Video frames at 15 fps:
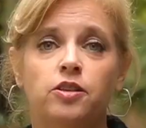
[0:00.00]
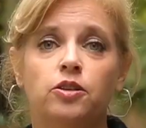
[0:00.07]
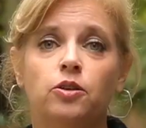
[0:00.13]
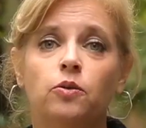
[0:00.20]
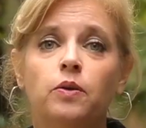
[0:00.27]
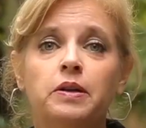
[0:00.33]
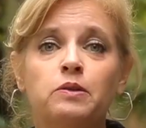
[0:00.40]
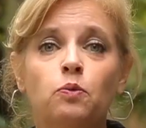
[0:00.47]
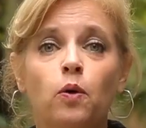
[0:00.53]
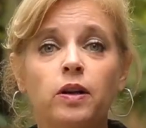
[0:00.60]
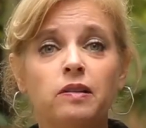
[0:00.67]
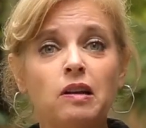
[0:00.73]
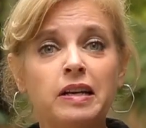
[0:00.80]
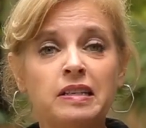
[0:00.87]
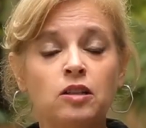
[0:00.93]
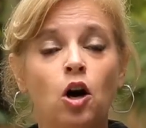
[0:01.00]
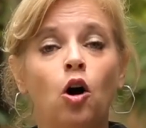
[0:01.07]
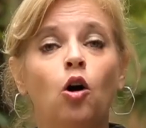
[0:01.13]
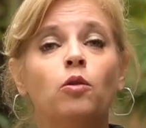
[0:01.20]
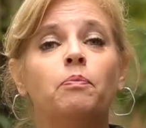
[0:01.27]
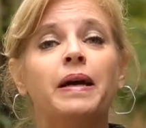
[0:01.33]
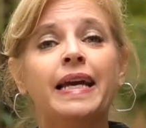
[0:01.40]
do is what is
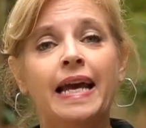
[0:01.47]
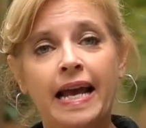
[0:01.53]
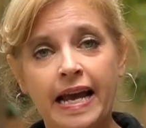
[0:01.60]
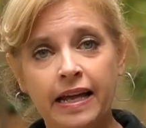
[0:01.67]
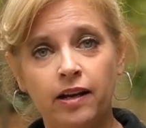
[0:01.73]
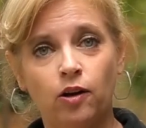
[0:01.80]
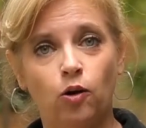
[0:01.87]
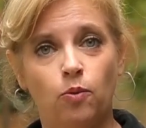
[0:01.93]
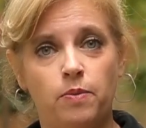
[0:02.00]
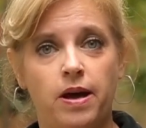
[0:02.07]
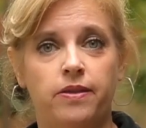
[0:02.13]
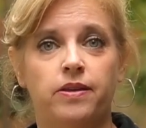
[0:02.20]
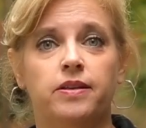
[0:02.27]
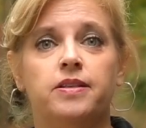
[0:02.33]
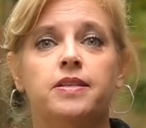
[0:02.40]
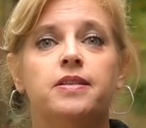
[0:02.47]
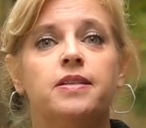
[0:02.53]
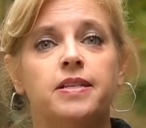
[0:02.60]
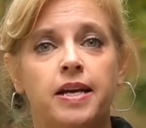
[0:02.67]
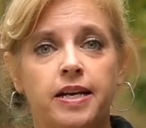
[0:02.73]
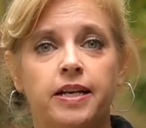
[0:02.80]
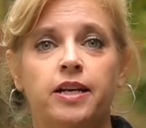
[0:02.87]
called mechanical methods to
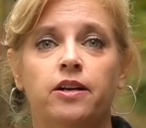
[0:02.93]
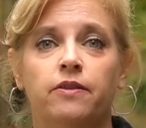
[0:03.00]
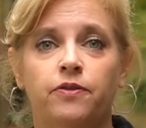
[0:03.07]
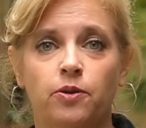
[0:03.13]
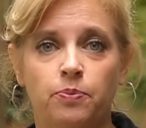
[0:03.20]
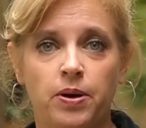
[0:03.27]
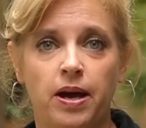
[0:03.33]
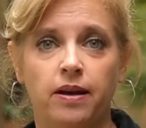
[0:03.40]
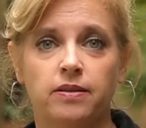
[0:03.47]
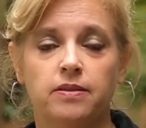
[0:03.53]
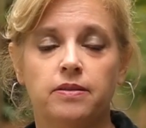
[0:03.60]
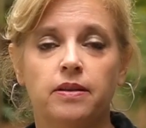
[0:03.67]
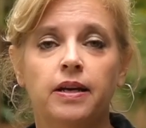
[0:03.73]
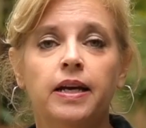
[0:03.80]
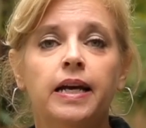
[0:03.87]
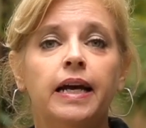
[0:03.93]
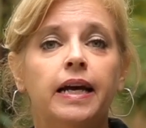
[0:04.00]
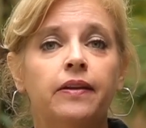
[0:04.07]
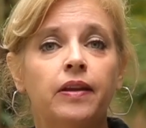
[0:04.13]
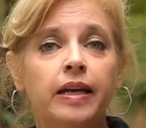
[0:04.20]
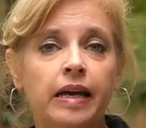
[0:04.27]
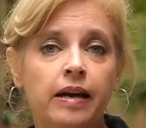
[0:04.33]
take care of your pests.
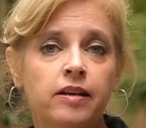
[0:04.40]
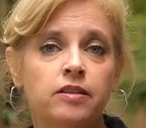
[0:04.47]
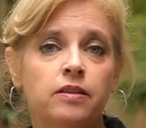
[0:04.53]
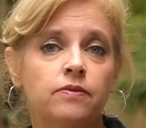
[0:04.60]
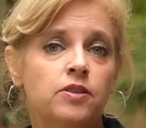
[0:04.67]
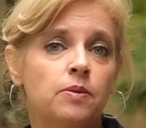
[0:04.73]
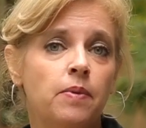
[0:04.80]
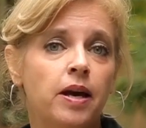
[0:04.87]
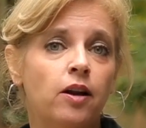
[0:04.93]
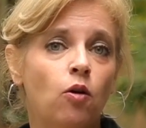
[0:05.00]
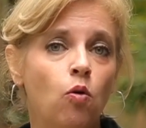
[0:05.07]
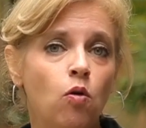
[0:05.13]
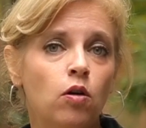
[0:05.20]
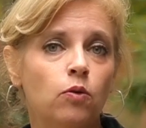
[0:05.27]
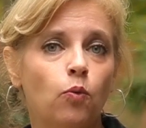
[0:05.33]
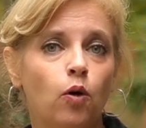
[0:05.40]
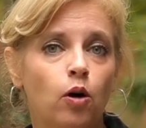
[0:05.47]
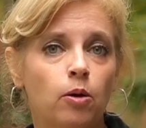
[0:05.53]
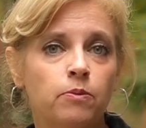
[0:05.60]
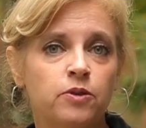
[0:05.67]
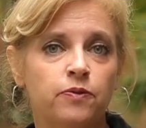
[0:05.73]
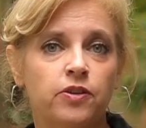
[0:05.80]
In the case of tomato
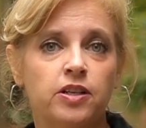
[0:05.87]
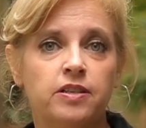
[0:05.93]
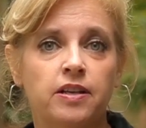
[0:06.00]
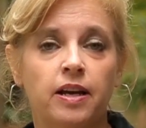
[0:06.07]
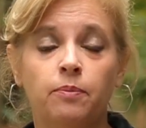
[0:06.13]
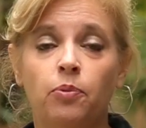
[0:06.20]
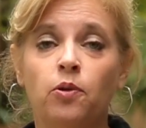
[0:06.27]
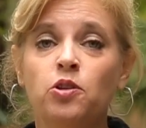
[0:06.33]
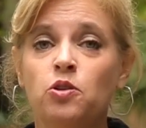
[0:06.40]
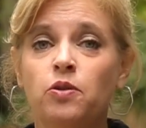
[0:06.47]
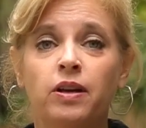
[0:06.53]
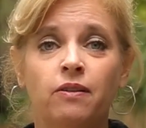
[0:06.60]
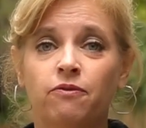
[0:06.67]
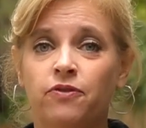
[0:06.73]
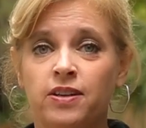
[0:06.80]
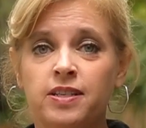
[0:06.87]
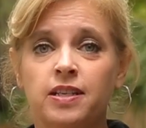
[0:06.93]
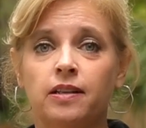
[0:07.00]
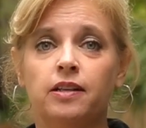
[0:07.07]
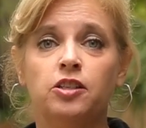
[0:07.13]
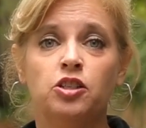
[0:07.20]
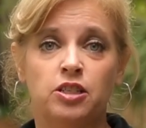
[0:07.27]
hornworms, for example, you can
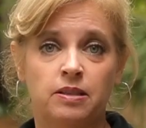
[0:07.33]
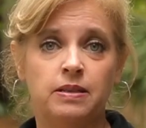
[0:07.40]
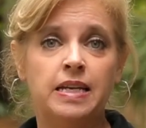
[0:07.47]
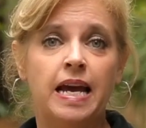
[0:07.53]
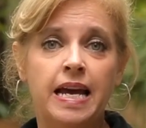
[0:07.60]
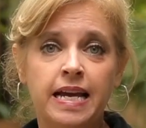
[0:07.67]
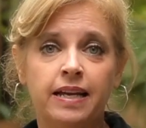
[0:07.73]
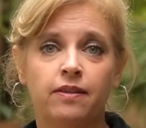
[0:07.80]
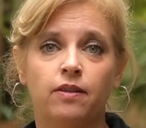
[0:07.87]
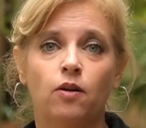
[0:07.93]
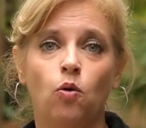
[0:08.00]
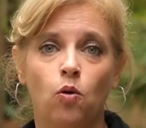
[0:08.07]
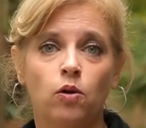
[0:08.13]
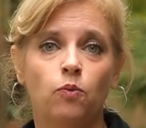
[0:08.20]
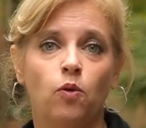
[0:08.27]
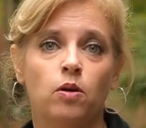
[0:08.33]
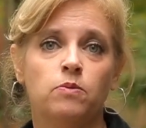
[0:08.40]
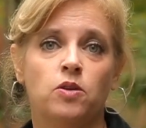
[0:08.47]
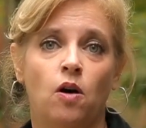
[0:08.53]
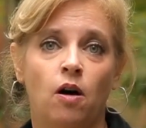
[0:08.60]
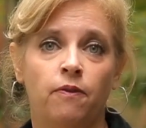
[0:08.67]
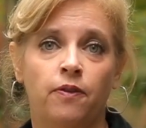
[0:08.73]
physically just take the hornworms
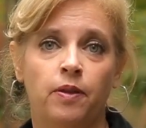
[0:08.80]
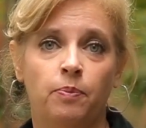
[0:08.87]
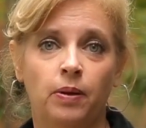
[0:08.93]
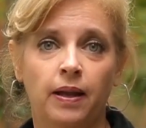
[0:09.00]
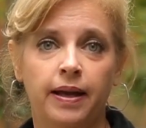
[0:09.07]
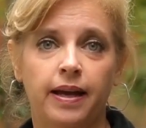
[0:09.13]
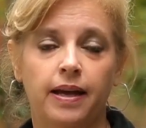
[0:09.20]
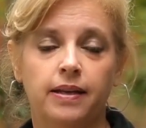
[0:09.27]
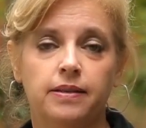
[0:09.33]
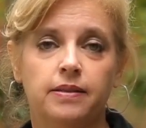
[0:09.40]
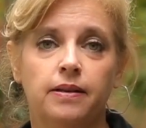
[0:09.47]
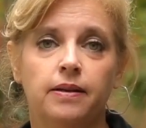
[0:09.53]
off of the plant.